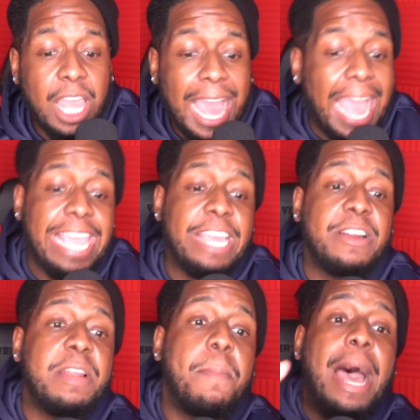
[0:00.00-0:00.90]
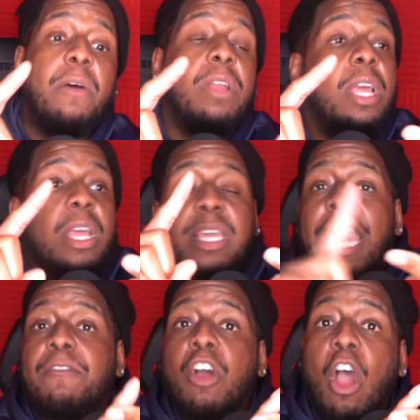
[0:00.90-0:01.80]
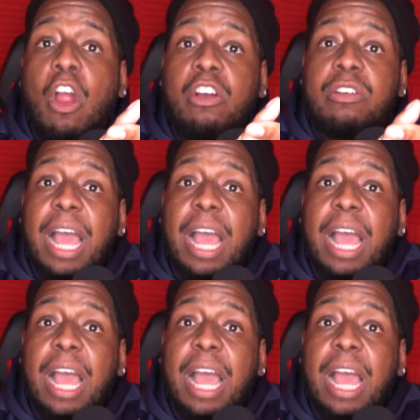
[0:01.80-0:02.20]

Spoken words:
I hear it about Kevin Hart.